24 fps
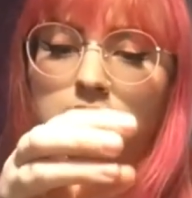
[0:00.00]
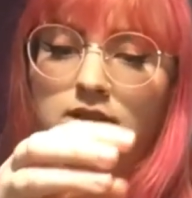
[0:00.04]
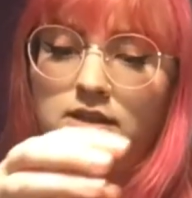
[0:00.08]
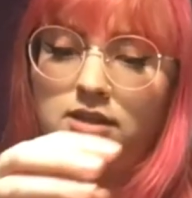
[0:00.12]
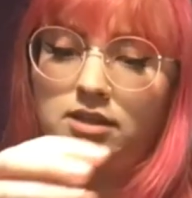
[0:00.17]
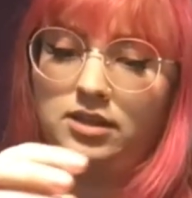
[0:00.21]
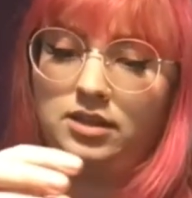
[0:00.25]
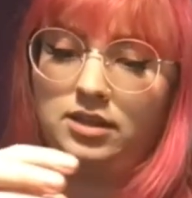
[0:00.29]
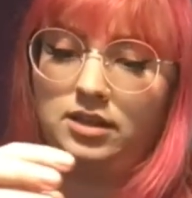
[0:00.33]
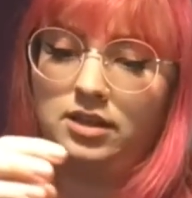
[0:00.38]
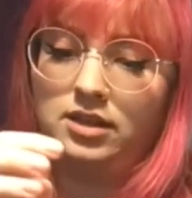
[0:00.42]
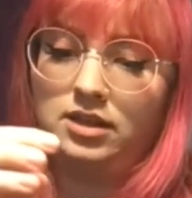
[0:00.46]

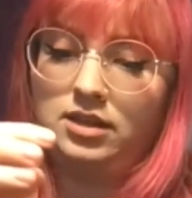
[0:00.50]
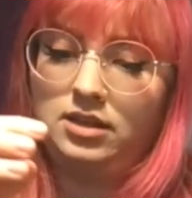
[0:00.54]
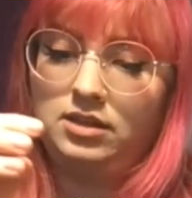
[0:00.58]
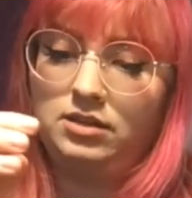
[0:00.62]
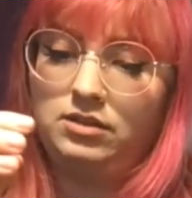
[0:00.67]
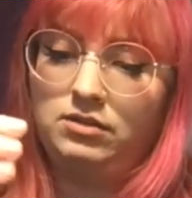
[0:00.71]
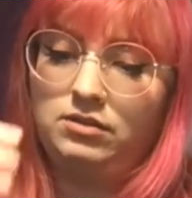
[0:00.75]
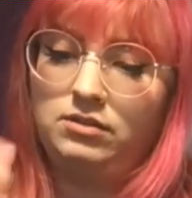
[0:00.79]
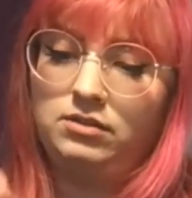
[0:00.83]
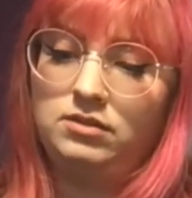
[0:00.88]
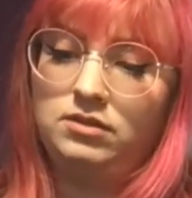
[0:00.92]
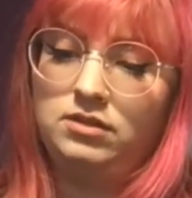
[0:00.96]
There you
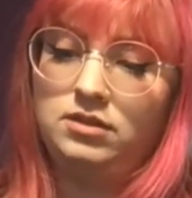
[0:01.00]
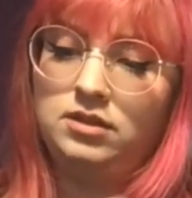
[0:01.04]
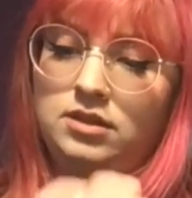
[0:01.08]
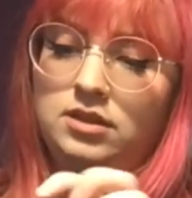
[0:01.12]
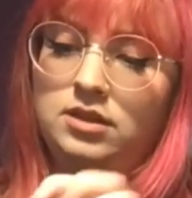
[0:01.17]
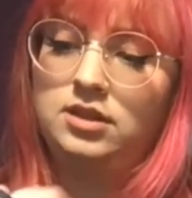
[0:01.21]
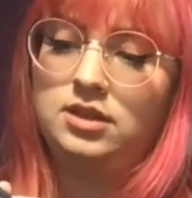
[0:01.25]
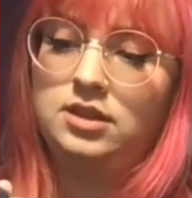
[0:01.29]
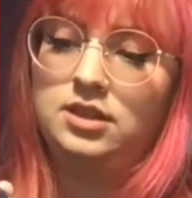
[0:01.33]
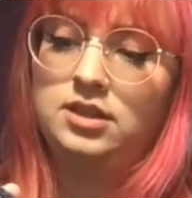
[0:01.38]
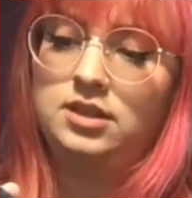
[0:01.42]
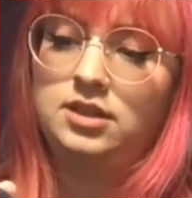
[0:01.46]
go.
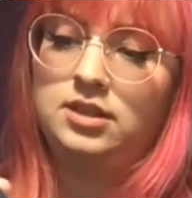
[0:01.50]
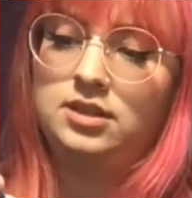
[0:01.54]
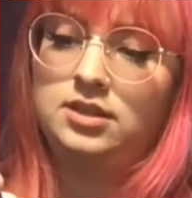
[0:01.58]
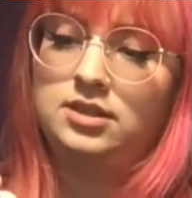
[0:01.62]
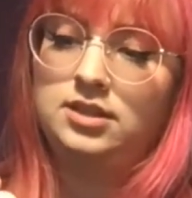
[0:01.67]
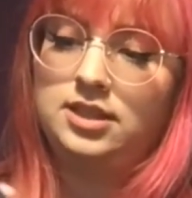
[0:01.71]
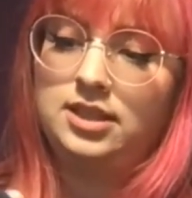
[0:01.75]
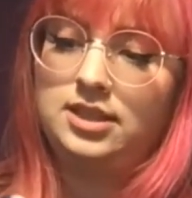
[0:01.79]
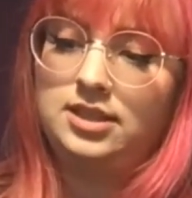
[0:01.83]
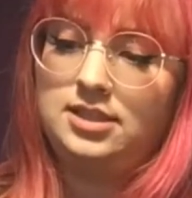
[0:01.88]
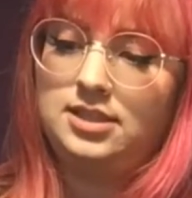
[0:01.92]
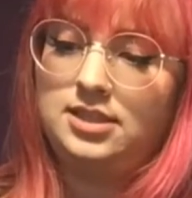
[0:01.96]

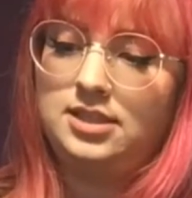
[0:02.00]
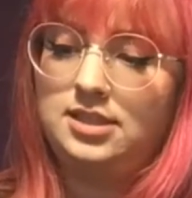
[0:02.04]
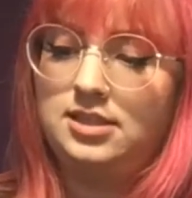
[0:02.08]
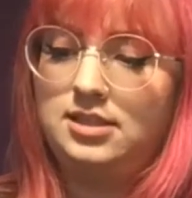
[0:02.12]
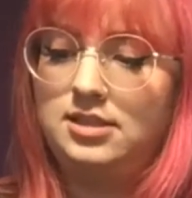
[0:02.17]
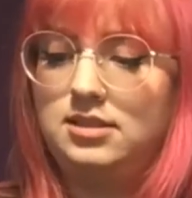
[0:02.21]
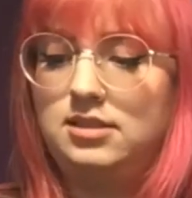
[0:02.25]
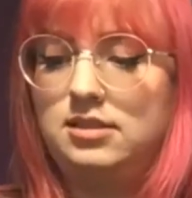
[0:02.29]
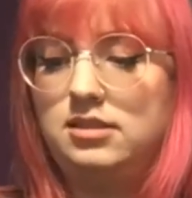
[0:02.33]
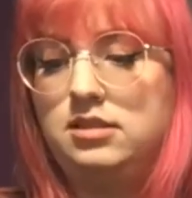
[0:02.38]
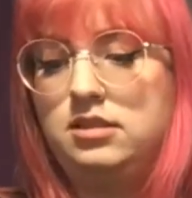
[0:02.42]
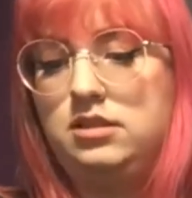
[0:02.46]

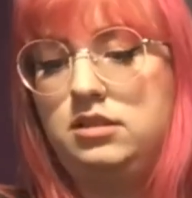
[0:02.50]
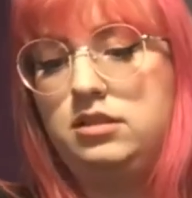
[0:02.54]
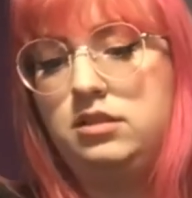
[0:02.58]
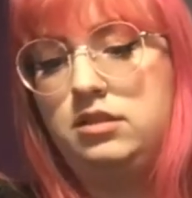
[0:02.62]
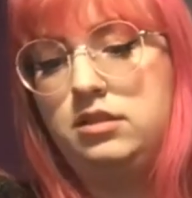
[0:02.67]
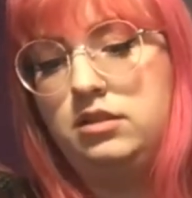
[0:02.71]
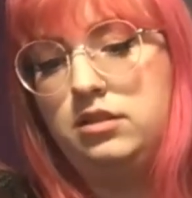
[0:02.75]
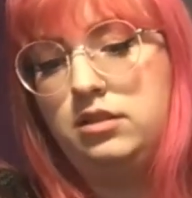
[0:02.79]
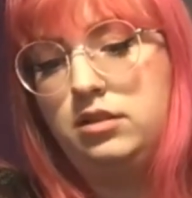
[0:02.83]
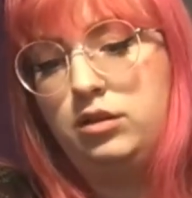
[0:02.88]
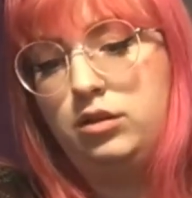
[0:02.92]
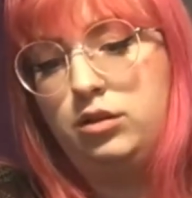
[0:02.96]
Tighten,
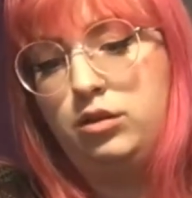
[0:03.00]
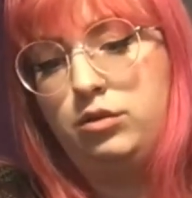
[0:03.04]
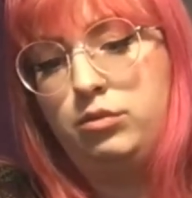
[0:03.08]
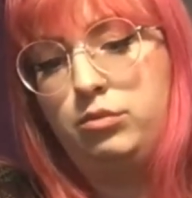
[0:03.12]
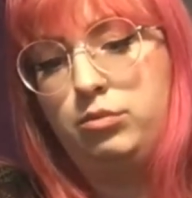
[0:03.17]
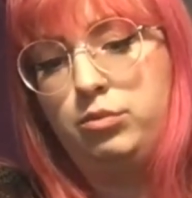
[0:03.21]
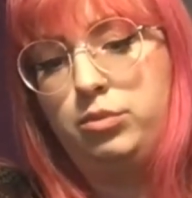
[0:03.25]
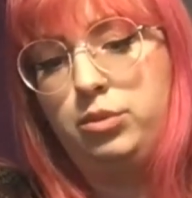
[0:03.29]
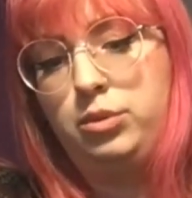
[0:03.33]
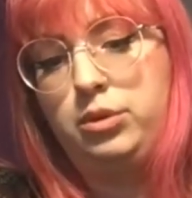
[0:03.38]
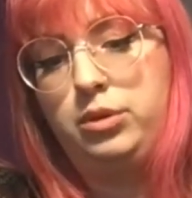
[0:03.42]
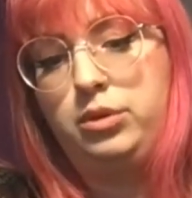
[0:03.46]

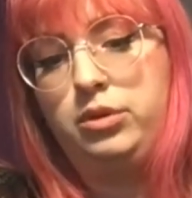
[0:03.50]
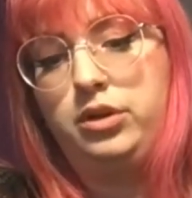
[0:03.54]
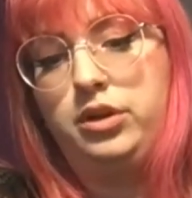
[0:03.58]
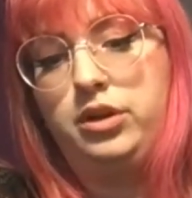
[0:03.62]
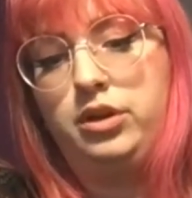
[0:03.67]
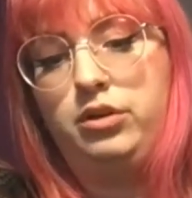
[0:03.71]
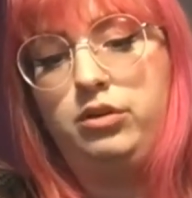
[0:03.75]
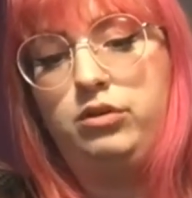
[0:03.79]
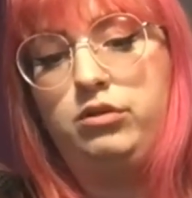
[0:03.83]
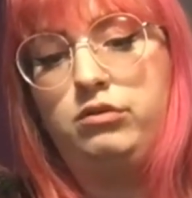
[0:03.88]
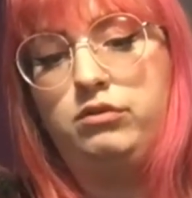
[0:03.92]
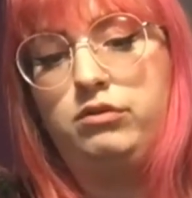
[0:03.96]
pull it
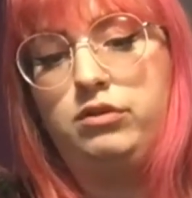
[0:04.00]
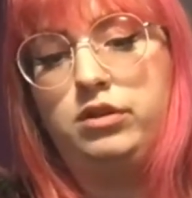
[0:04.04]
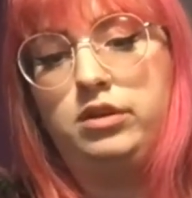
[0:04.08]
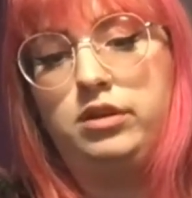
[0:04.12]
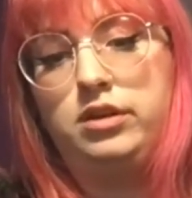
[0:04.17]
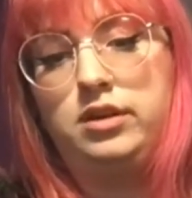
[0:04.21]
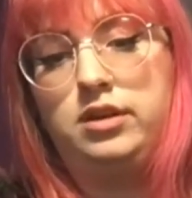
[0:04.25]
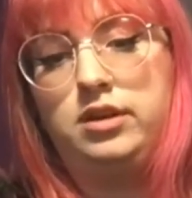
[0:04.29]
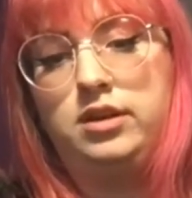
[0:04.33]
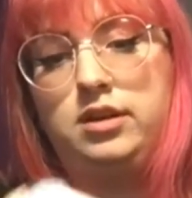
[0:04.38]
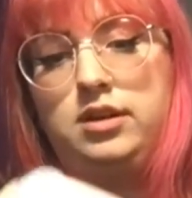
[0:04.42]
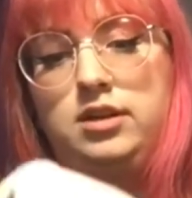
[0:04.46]
over.
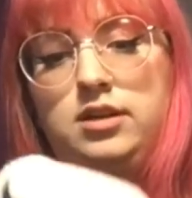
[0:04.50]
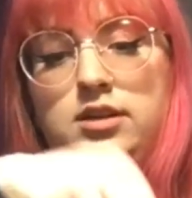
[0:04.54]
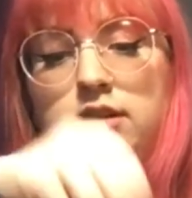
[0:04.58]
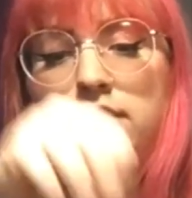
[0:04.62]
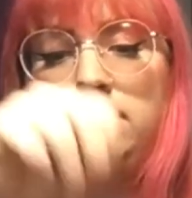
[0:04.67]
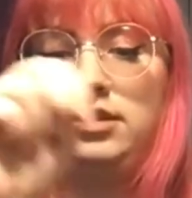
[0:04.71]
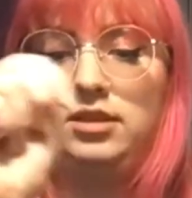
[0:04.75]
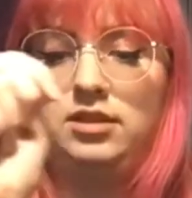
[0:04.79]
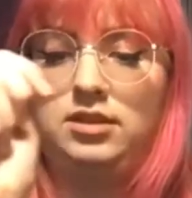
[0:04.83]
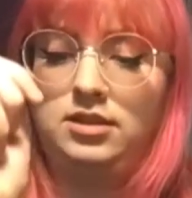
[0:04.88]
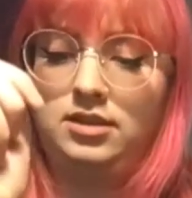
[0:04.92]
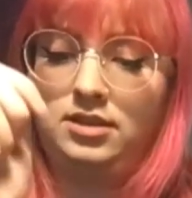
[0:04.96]

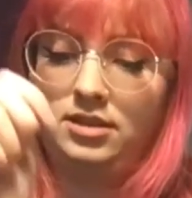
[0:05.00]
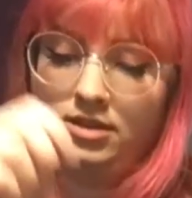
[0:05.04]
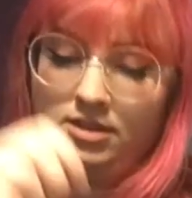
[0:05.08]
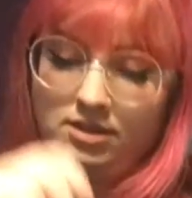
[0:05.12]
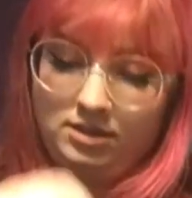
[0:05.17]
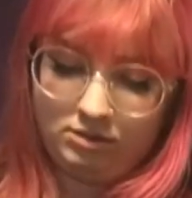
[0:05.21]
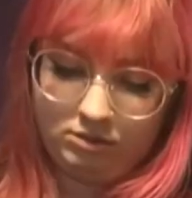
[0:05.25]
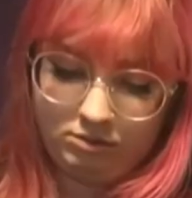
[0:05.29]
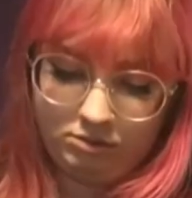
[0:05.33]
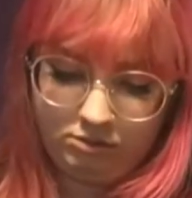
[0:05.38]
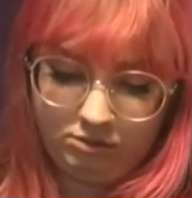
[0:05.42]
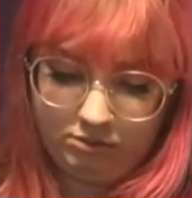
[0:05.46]

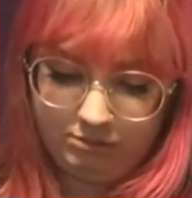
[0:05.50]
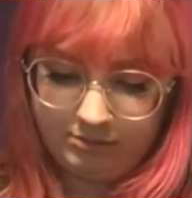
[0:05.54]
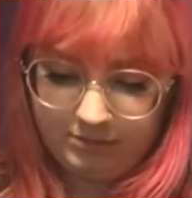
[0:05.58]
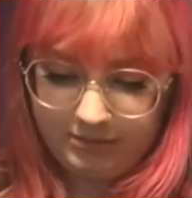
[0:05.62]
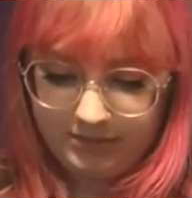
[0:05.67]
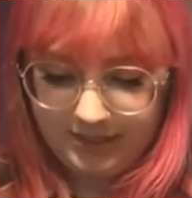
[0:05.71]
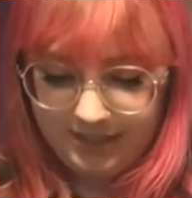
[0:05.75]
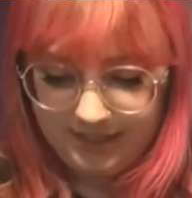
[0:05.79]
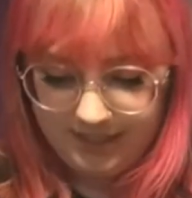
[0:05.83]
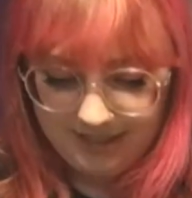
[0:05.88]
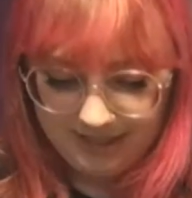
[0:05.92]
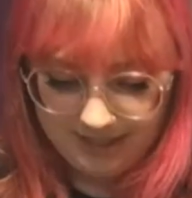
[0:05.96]
Ooh,
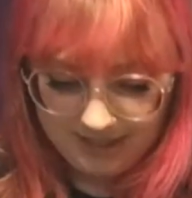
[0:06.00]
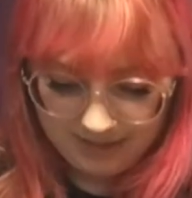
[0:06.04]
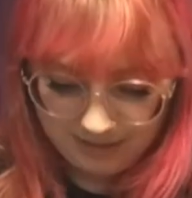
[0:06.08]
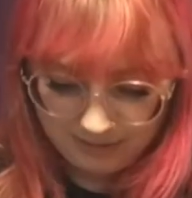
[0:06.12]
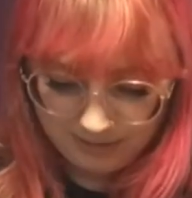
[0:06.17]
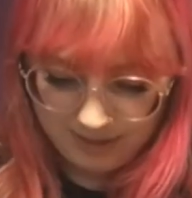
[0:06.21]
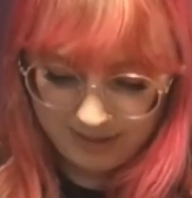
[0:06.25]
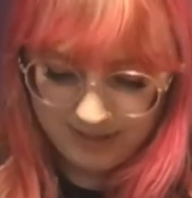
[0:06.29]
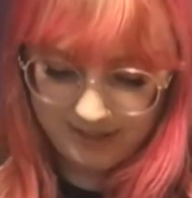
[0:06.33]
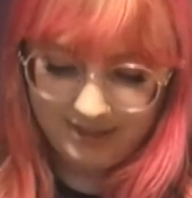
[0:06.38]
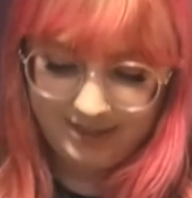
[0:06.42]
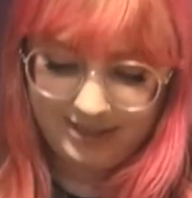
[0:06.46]
see, that's
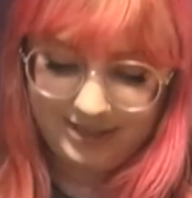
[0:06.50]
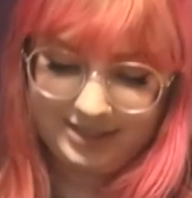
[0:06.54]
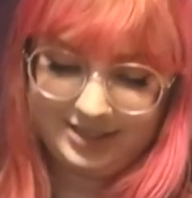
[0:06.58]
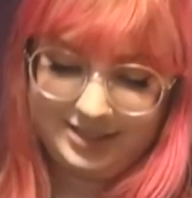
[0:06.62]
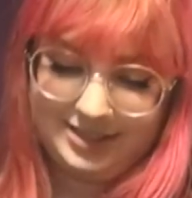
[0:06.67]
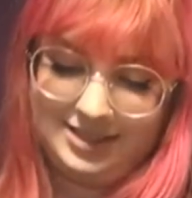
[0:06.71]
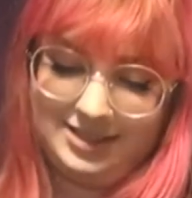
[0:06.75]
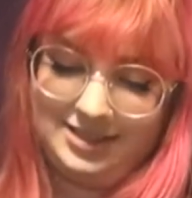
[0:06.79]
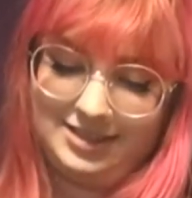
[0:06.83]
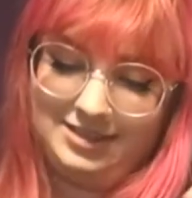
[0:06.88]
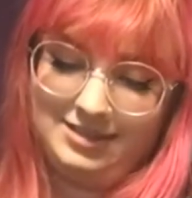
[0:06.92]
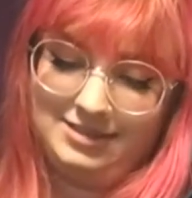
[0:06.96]
why I like to
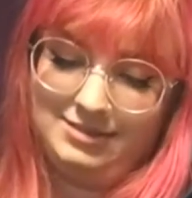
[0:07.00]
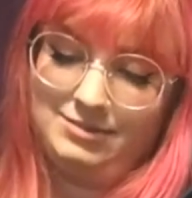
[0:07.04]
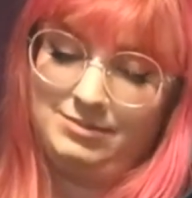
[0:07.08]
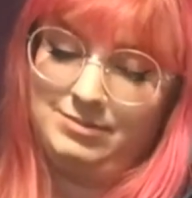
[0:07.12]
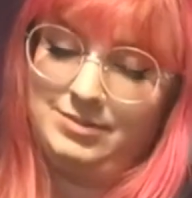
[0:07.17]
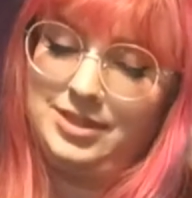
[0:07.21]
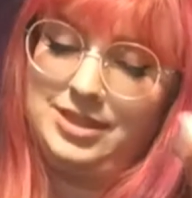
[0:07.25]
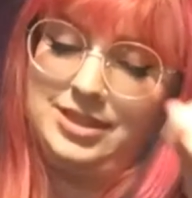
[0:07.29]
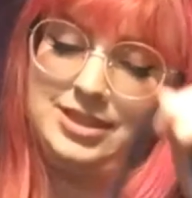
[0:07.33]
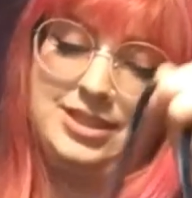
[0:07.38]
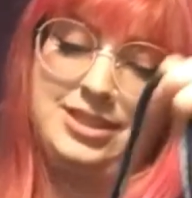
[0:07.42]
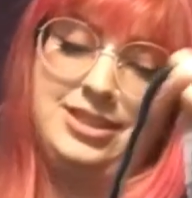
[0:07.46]

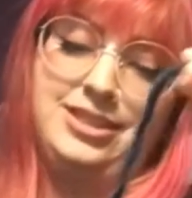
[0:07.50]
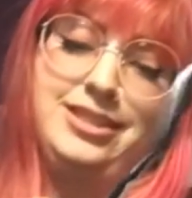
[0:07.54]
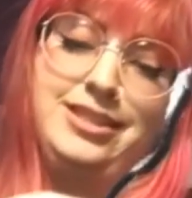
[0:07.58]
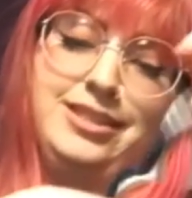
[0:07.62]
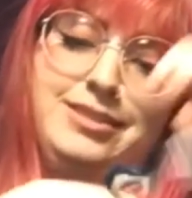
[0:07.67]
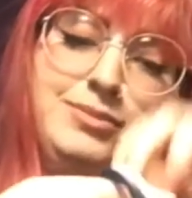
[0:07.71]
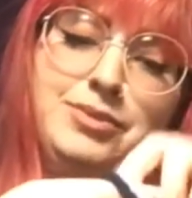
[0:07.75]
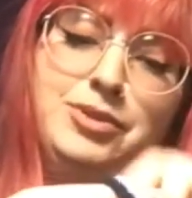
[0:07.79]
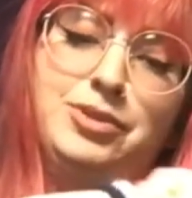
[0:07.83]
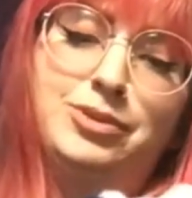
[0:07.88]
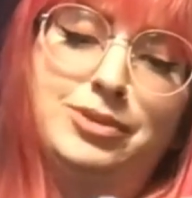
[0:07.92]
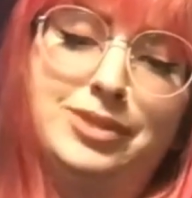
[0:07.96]
make sure
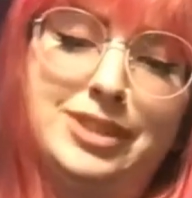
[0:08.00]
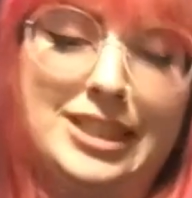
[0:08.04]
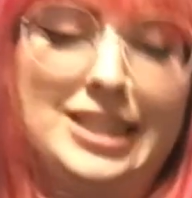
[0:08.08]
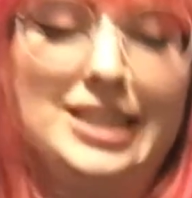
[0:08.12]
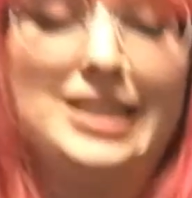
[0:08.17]
I'm holding